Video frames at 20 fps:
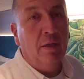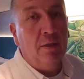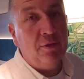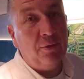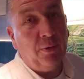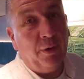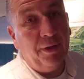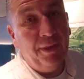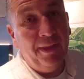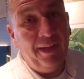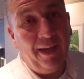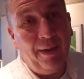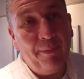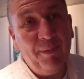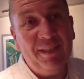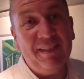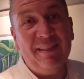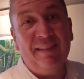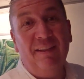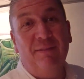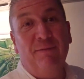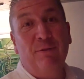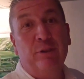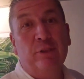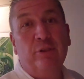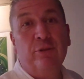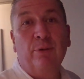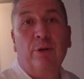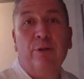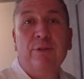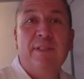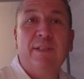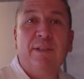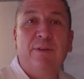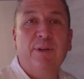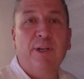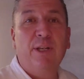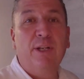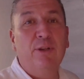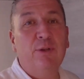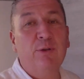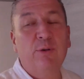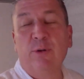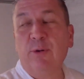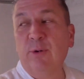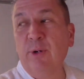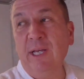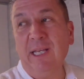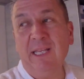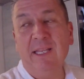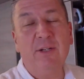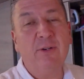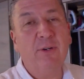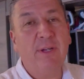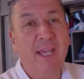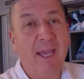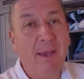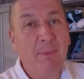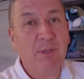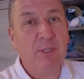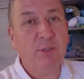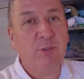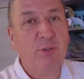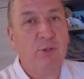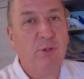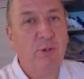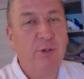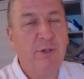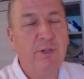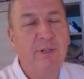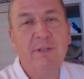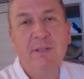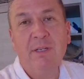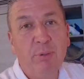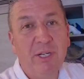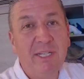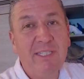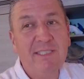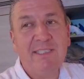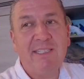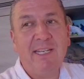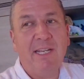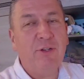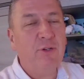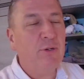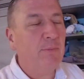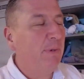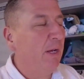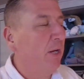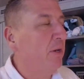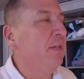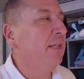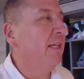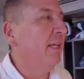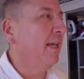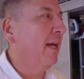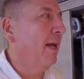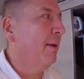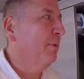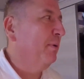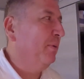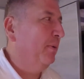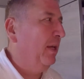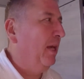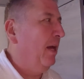So we're on the MSC Virtuosa. We're gonna do a quick little cabin tour. Pretty standard balcony cabin we